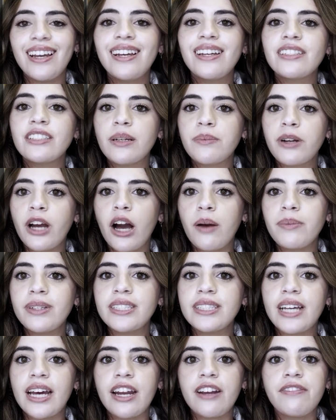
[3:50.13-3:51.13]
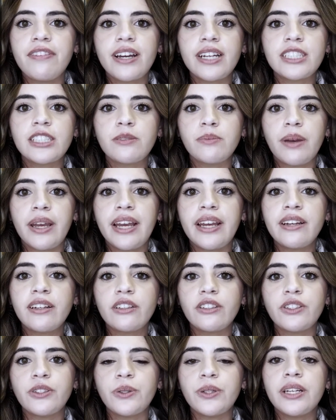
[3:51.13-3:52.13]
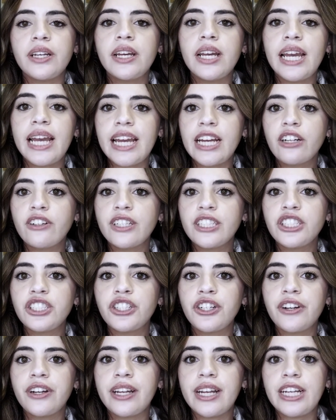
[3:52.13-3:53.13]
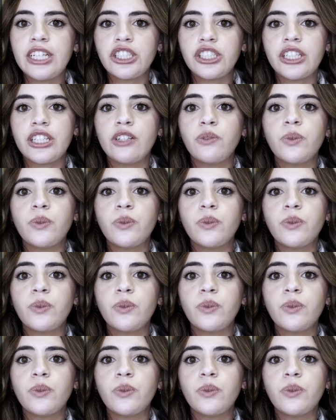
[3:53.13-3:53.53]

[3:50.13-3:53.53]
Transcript: Some common side effects may include increased urination,